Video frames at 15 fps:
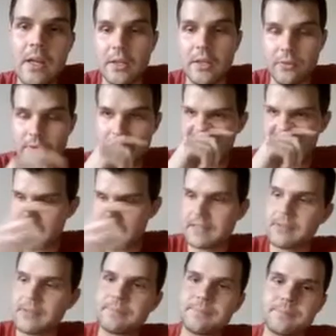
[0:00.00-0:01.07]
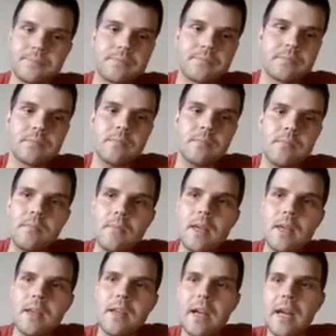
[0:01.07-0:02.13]
and who can set
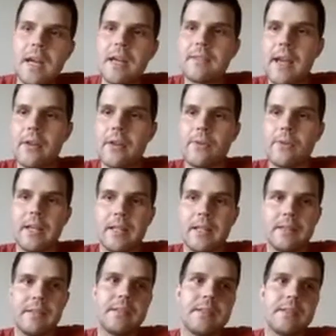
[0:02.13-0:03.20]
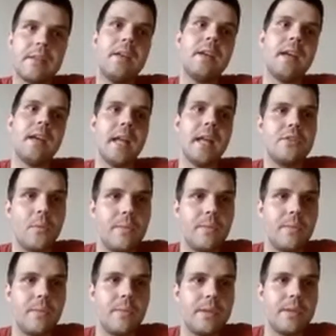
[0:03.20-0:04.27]
uh, their rents and
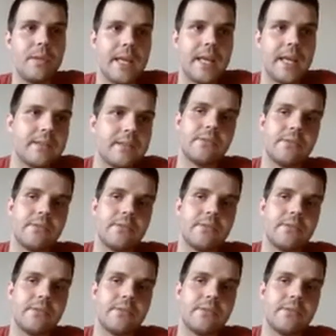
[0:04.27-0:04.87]
dominate the rental